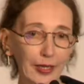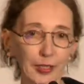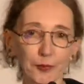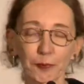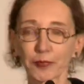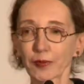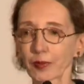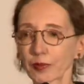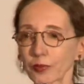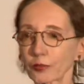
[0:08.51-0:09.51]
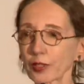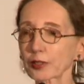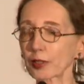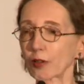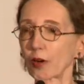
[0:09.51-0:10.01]
He'd been
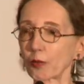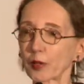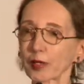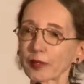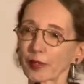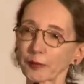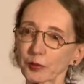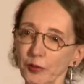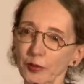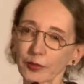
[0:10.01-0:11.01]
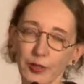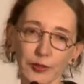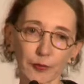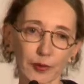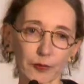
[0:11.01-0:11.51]
suggesting all week that he was going to say
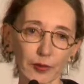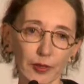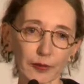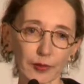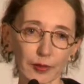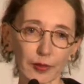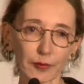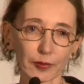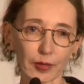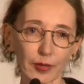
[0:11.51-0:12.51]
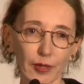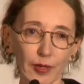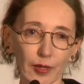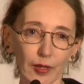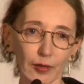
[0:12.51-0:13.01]
something really very, very
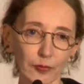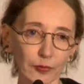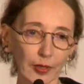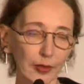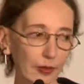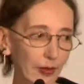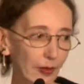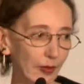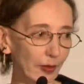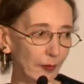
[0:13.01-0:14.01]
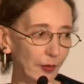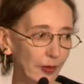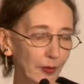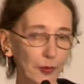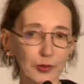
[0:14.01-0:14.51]
frightening,
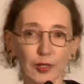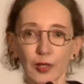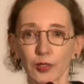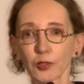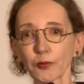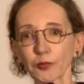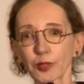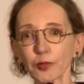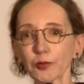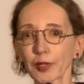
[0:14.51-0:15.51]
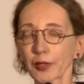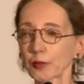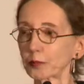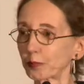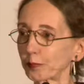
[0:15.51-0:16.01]
but it was sort of teetering on
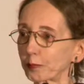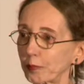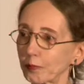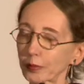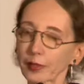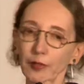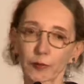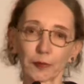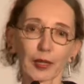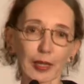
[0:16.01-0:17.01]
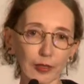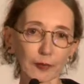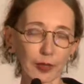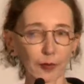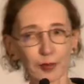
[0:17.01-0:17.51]
the brink of
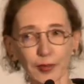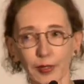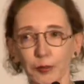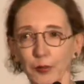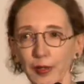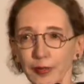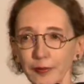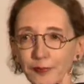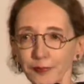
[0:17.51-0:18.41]
blackmail, but not quite.